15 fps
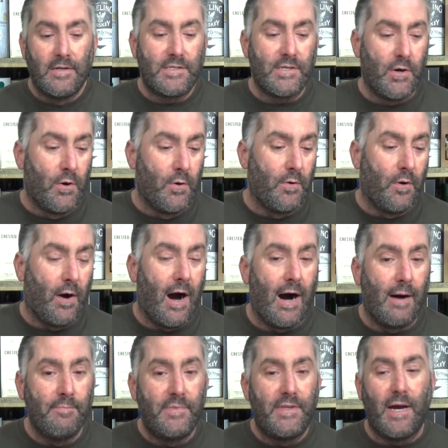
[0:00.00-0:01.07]
So,
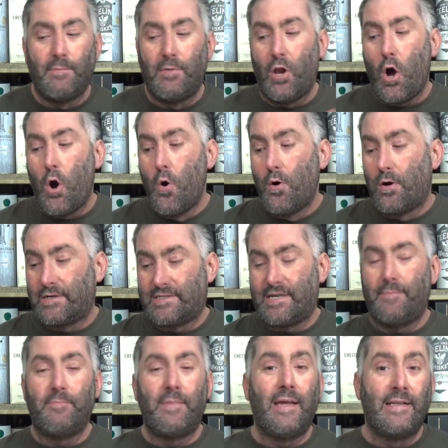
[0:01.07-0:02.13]
um, double
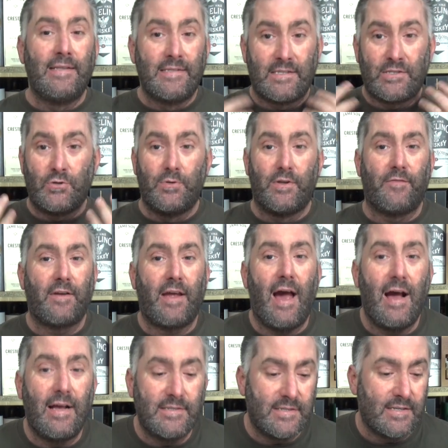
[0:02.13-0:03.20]
oaked means two different
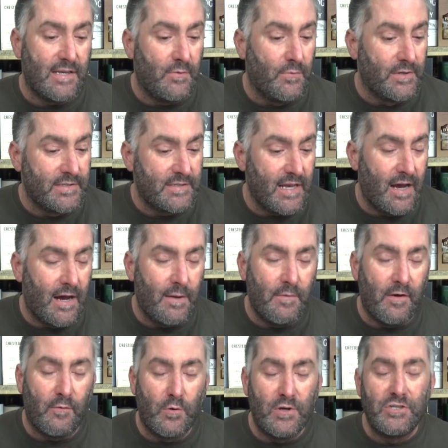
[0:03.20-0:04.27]
casks. It was
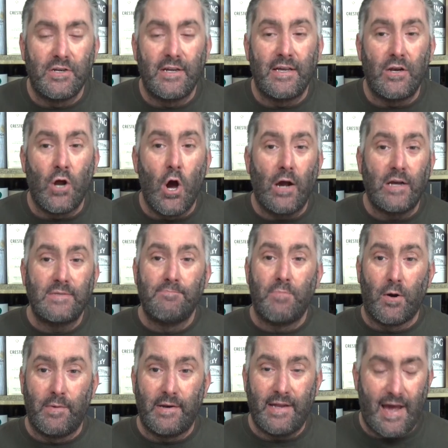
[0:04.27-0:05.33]
um, originally an ex
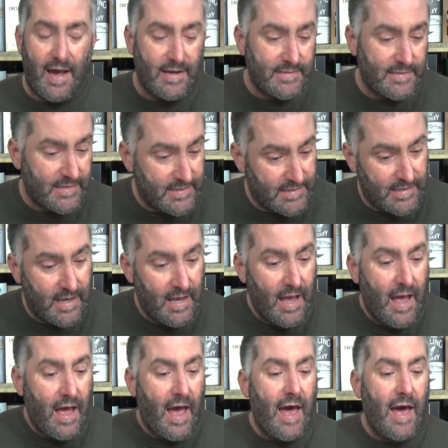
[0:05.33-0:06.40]
bourbon casks
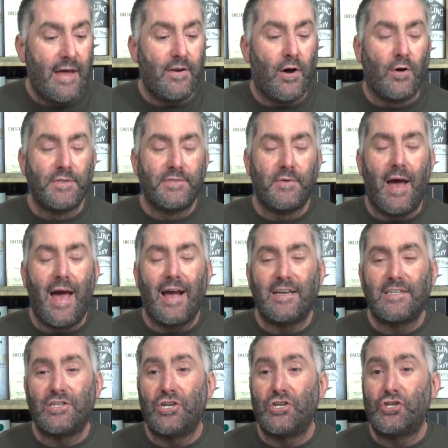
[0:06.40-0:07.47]
and also
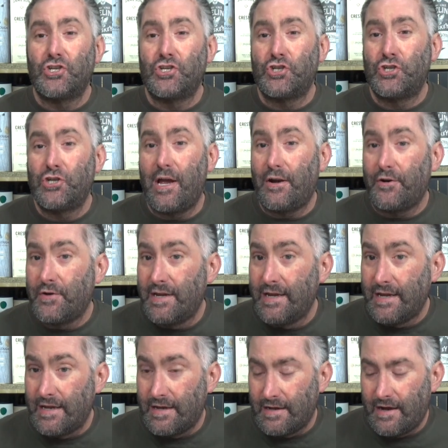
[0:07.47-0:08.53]
ex
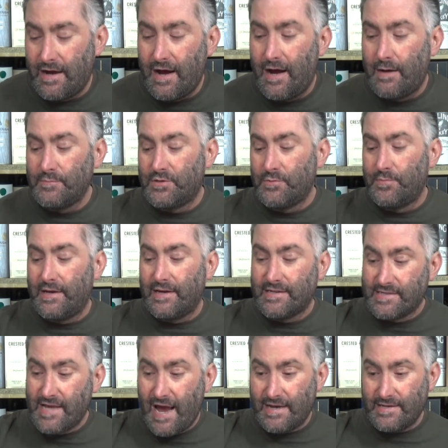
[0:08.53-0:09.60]
sherry. Um, to be
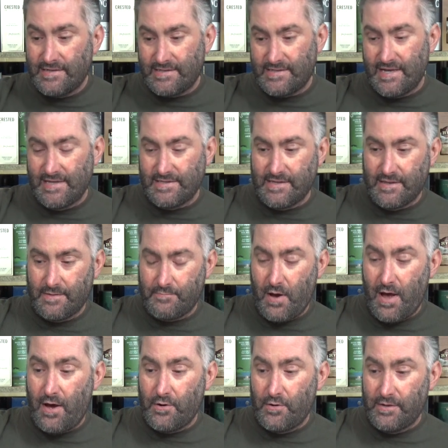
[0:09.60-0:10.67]
exact, it says in the
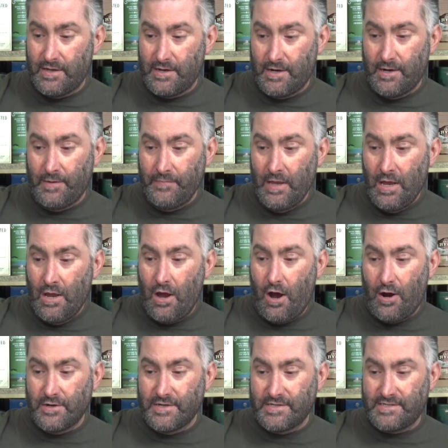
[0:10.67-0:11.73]
bottle here
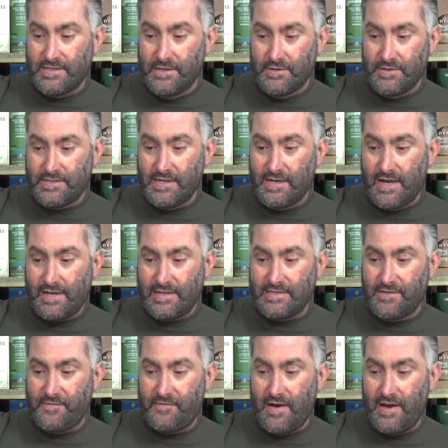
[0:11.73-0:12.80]
our distiller
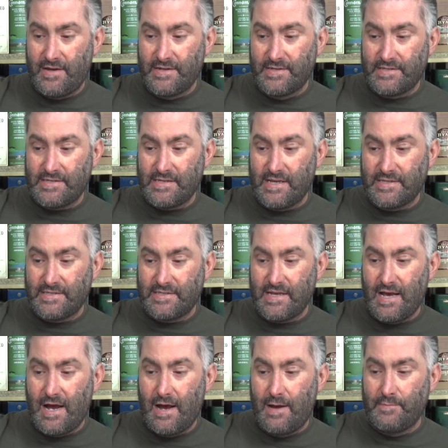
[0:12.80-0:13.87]
selects the finest
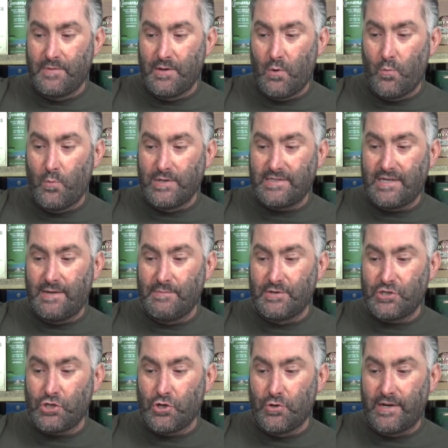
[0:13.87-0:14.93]
um, whiskey
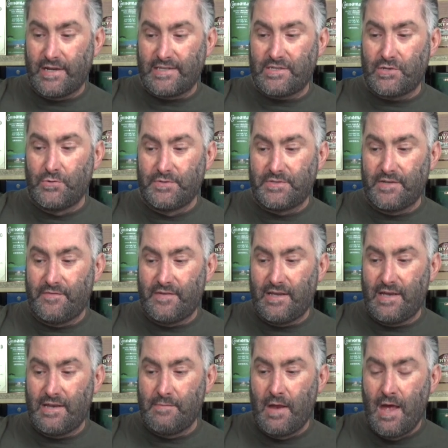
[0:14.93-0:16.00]
matured
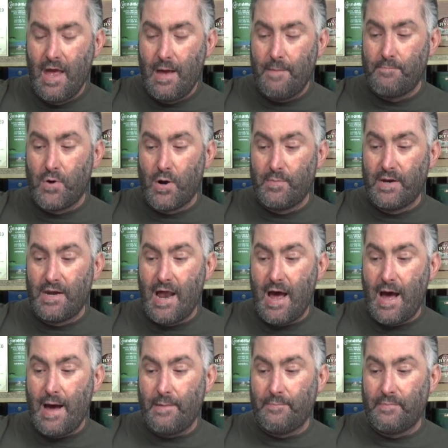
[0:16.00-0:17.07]
exclusively in bourbon
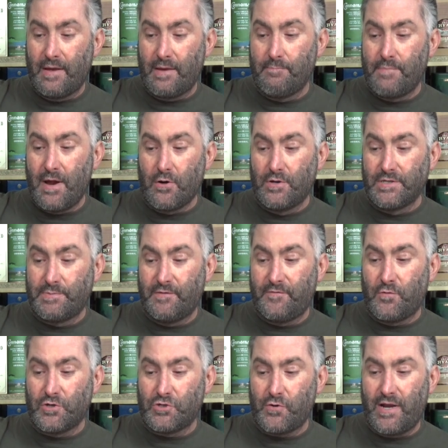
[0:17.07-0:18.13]
um, barrels
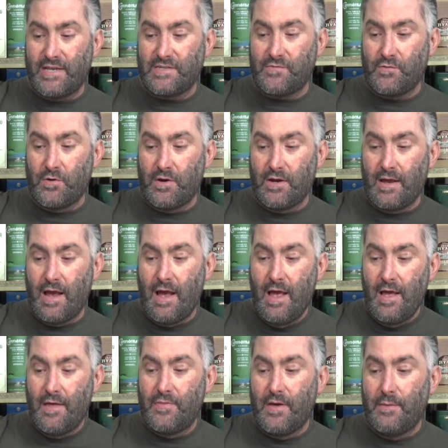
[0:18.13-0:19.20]
before transferring
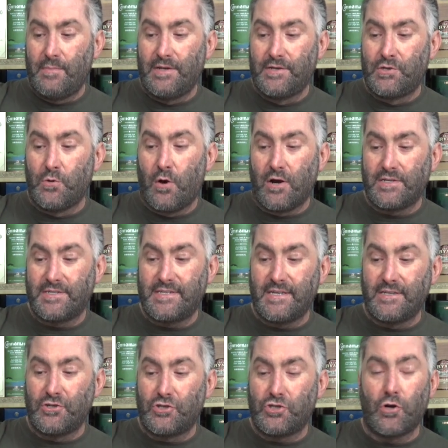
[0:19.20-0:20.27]
them into our
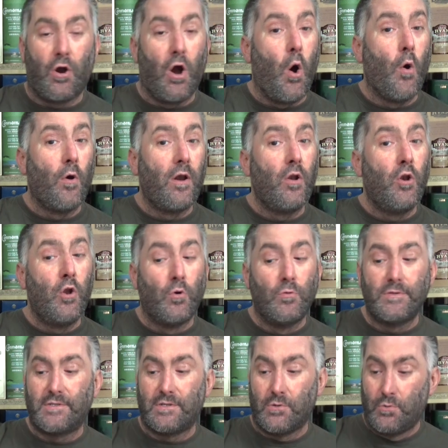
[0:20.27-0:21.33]
signature
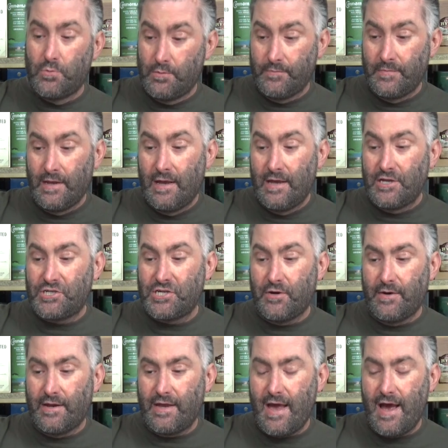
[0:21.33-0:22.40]
Oloroso
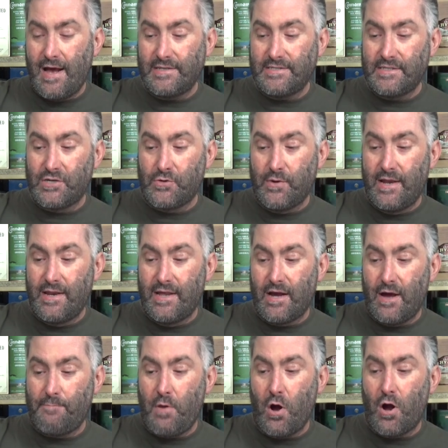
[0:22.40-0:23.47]
sherry cask
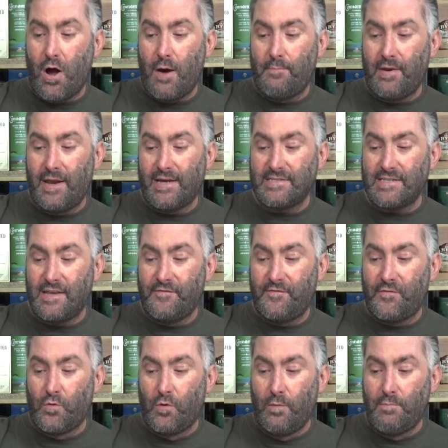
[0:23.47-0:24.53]
creating a complex and
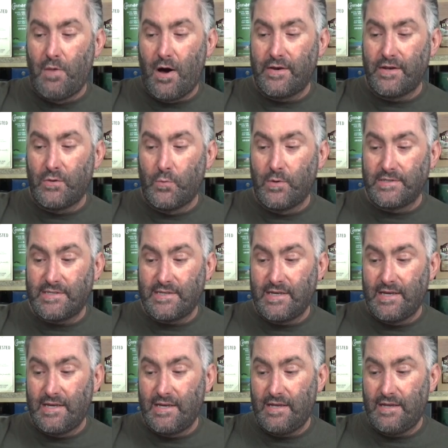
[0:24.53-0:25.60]
full-bodied
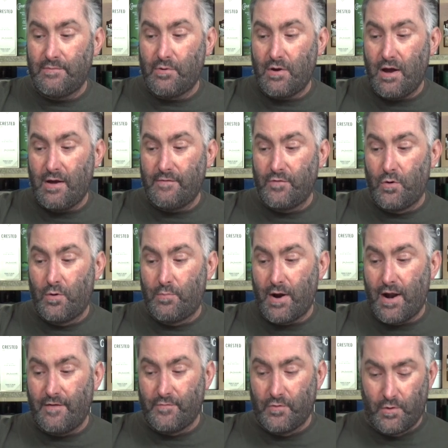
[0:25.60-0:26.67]
whiskey. Bravo,
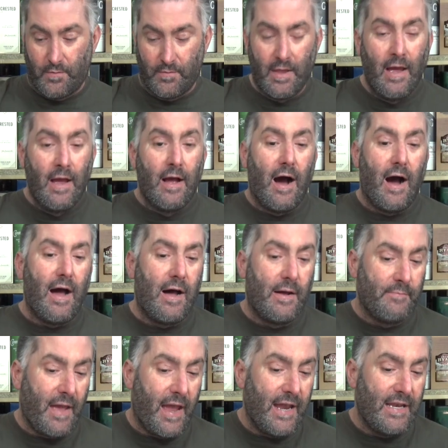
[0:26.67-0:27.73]
bravo.
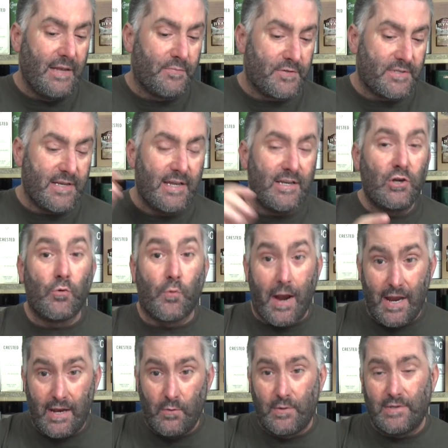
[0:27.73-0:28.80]
Um, 80%
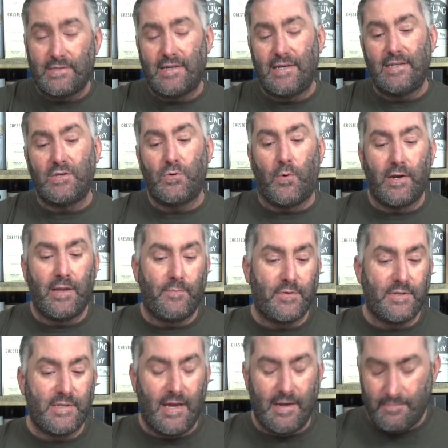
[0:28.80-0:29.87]
grain whiskey,
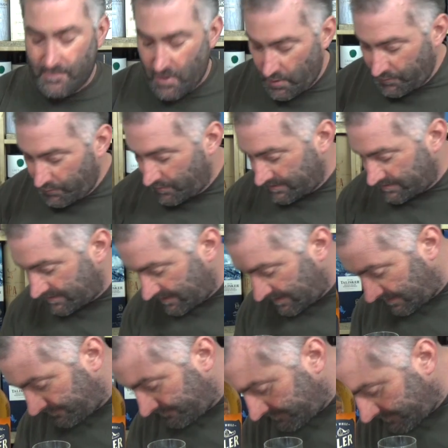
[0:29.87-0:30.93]
20% malt whiskey.